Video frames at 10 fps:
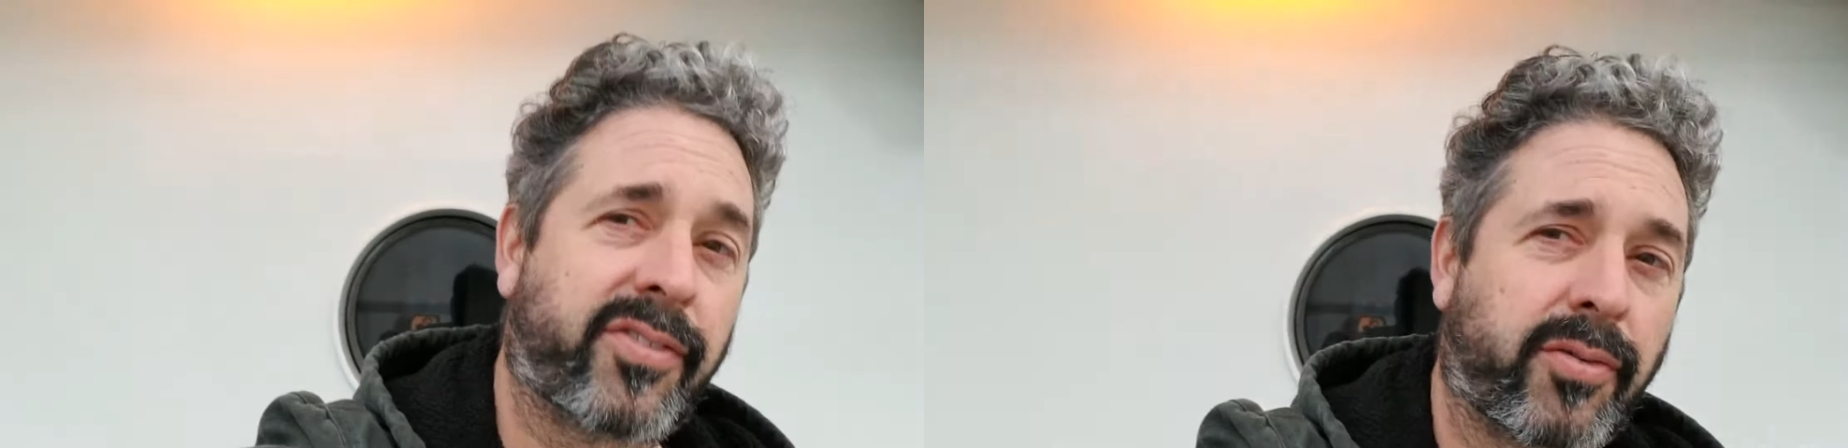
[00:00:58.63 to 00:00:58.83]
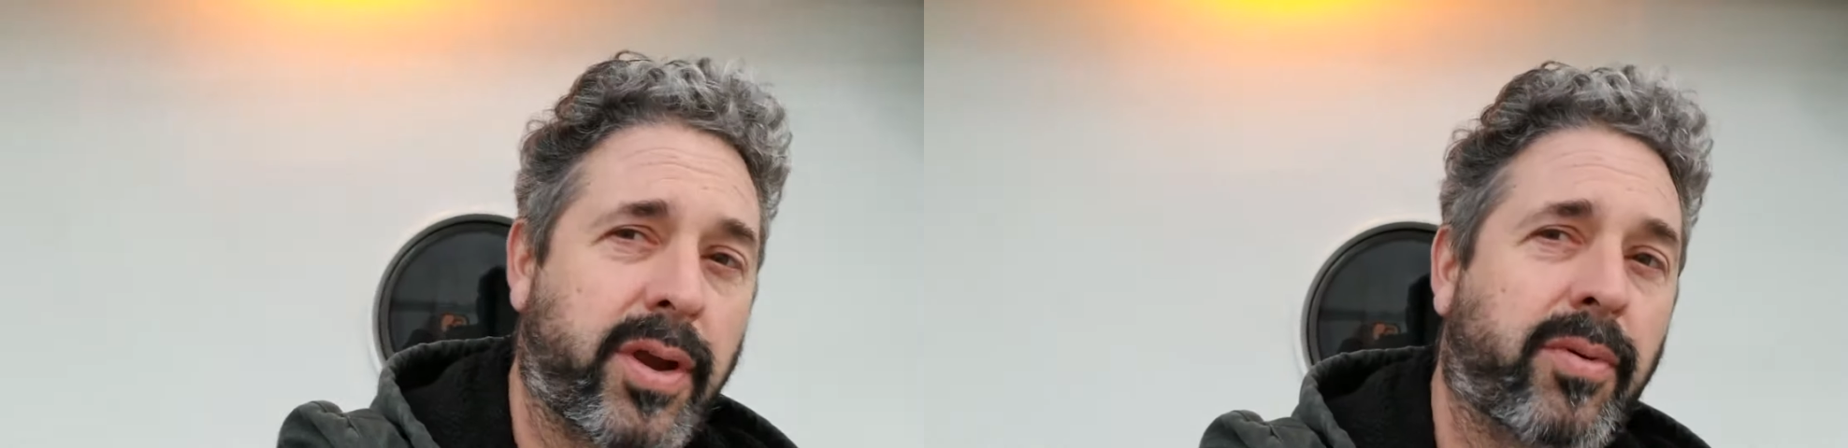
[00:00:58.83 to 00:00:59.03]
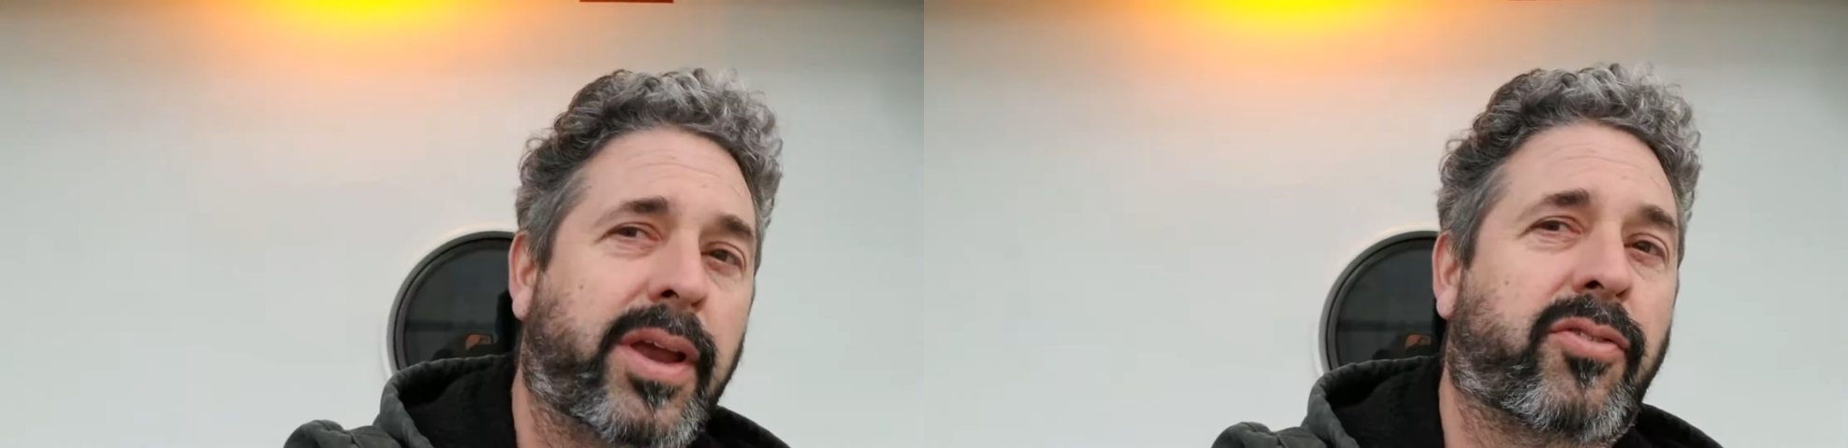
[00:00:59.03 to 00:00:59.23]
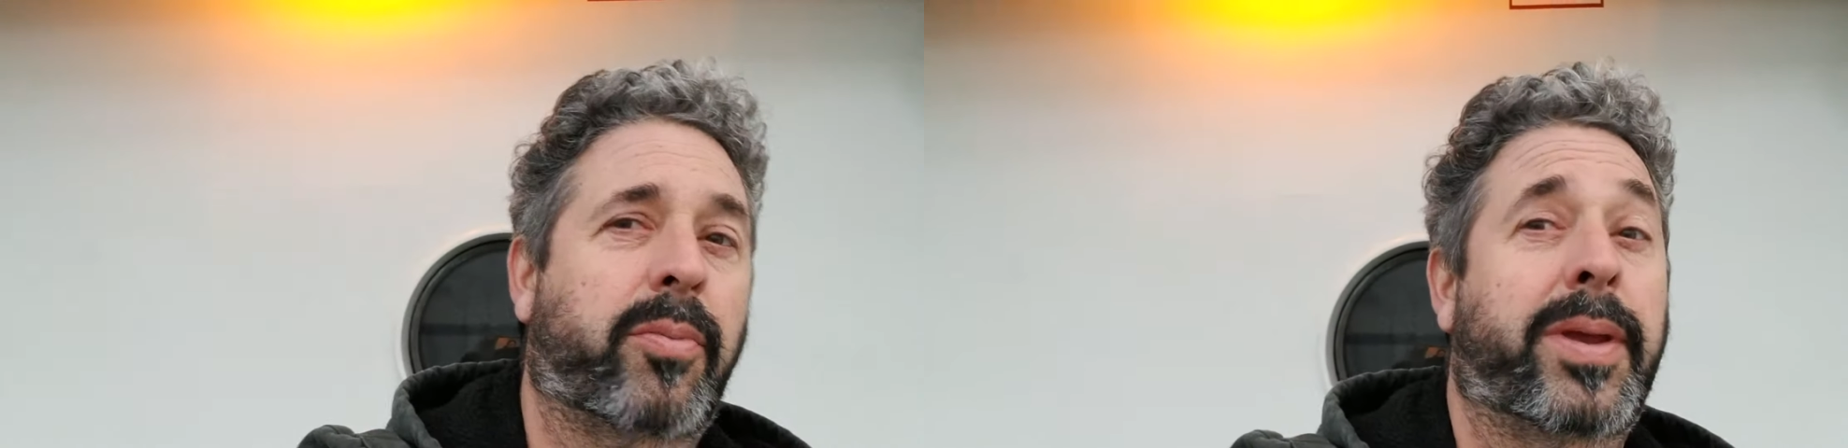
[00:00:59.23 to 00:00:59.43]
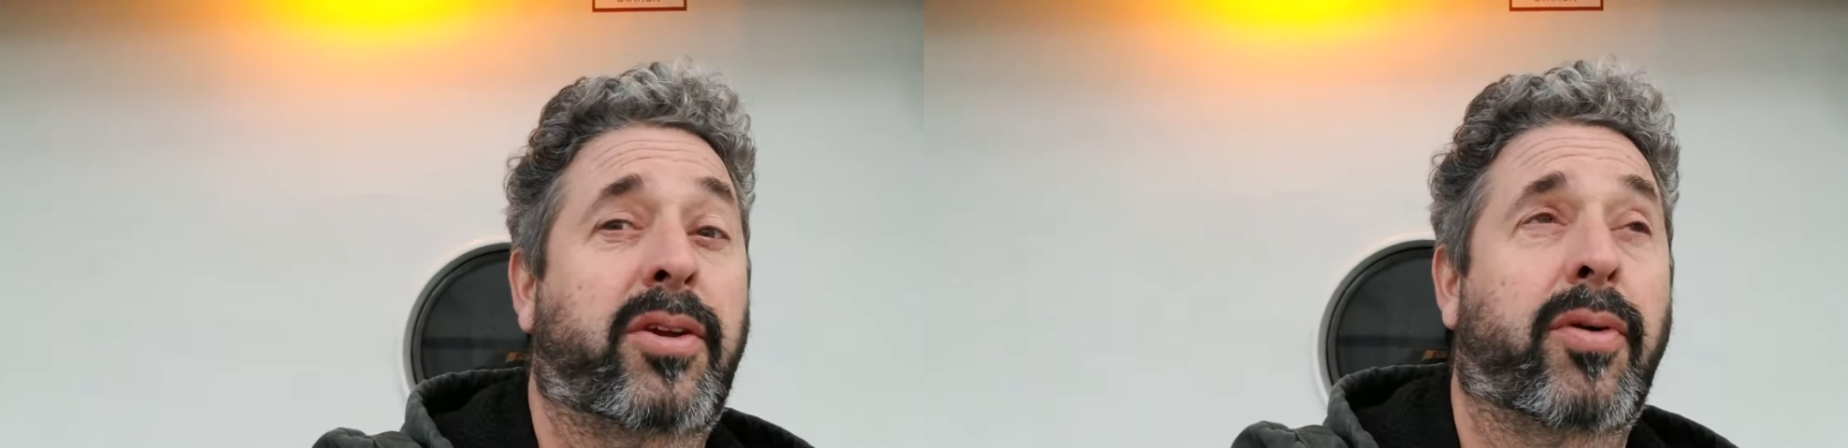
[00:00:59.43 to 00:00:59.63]
Three weeks would
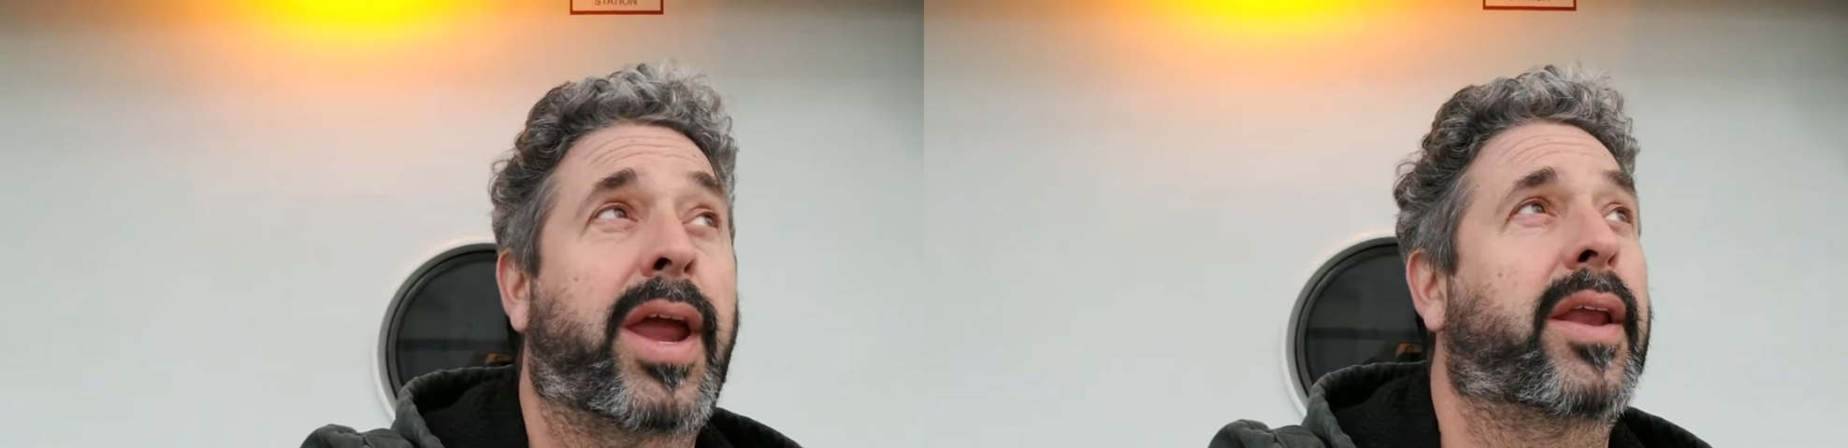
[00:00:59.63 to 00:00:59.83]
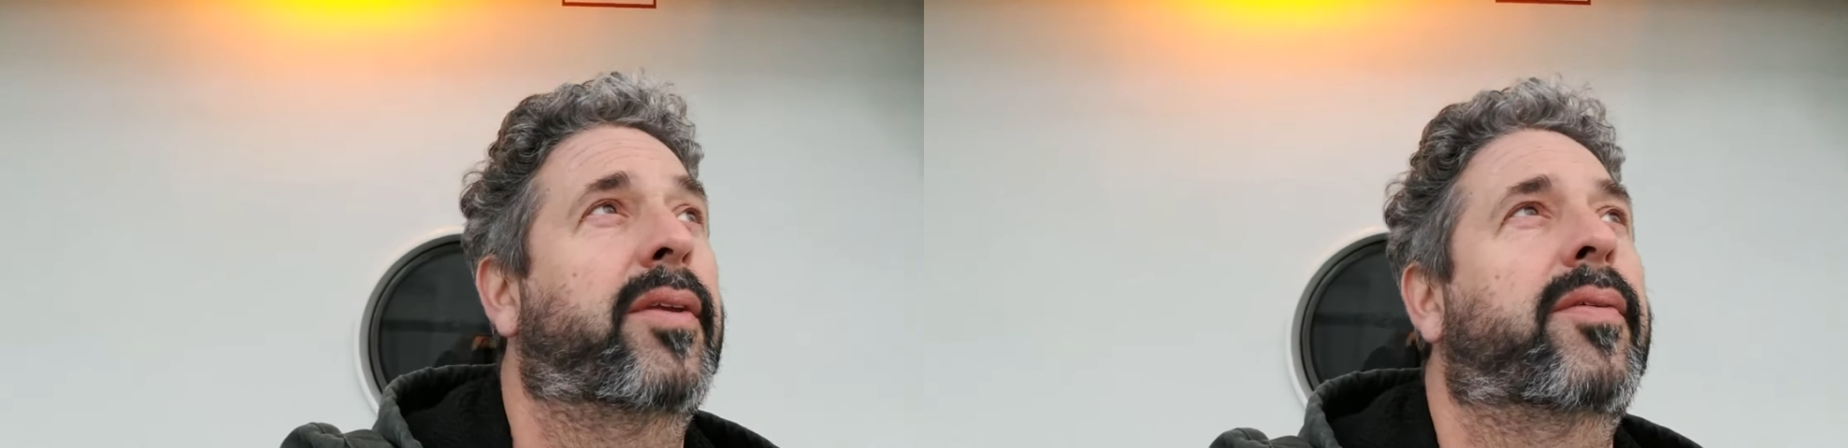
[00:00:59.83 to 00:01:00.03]
be great